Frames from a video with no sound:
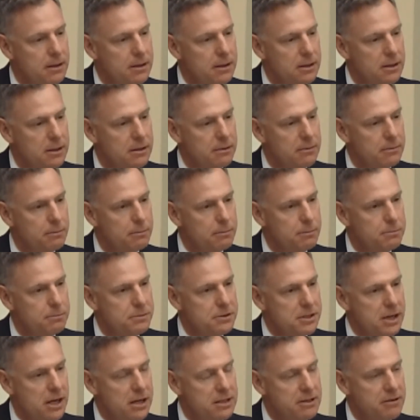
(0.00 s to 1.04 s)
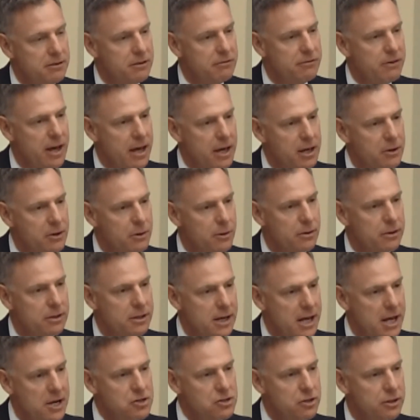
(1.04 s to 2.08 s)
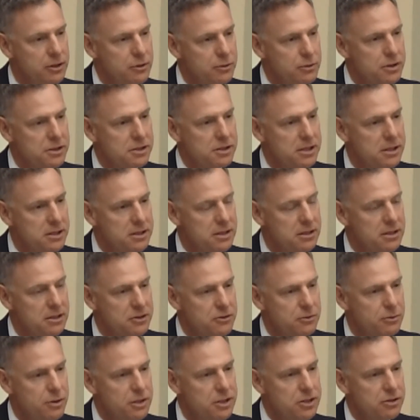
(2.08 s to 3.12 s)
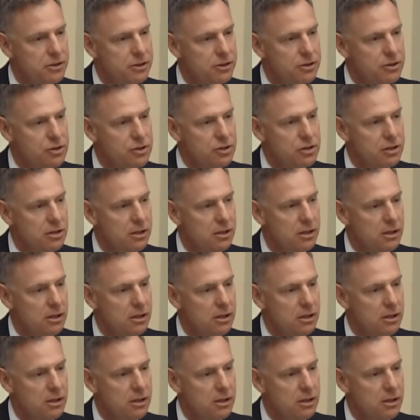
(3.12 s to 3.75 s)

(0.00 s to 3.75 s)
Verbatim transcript: uh, scientific value or the national interest is in this research,